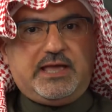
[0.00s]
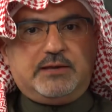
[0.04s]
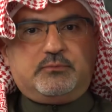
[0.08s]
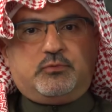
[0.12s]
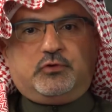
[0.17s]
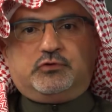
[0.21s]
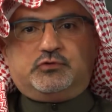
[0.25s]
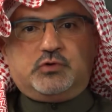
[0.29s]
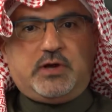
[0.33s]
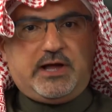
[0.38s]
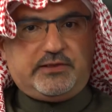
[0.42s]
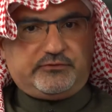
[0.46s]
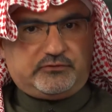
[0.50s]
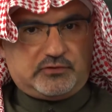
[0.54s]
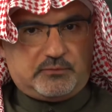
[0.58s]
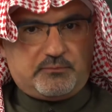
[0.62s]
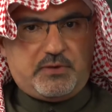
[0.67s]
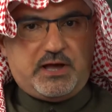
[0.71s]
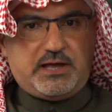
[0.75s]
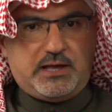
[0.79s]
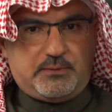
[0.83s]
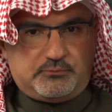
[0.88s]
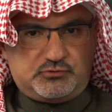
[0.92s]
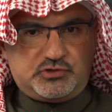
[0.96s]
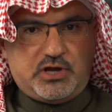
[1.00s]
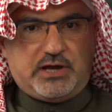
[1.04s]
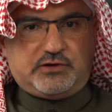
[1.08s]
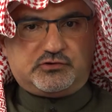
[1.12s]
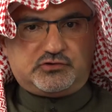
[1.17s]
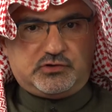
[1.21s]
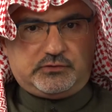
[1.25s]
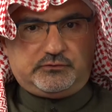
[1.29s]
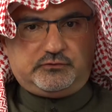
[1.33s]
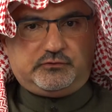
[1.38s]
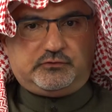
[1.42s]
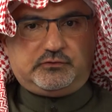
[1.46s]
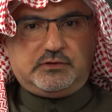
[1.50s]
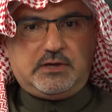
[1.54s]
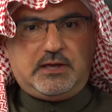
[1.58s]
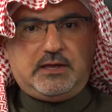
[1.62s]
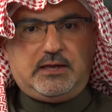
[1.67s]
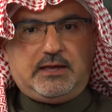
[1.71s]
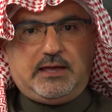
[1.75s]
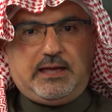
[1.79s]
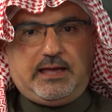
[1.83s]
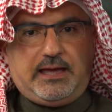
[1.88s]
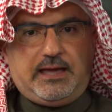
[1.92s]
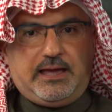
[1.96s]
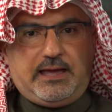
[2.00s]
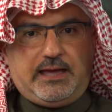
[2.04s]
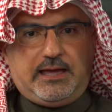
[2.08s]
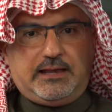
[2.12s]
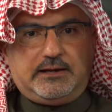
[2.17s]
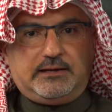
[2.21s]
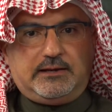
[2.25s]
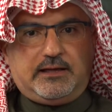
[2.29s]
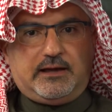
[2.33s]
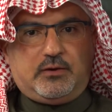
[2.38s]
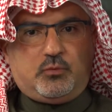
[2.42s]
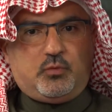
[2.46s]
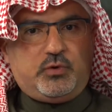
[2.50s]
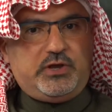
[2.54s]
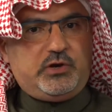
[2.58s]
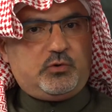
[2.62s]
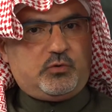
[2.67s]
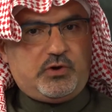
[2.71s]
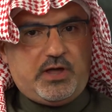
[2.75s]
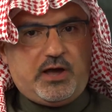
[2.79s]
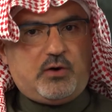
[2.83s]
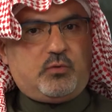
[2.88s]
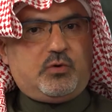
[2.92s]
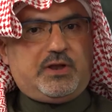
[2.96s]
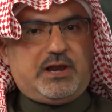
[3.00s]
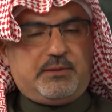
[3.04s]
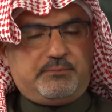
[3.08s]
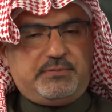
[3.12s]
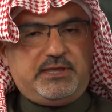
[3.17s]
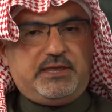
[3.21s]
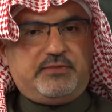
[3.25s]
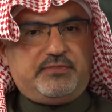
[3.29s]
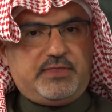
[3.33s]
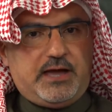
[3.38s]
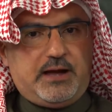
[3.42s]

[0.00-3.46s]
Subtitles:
able to answer my objections, and we do not want to be in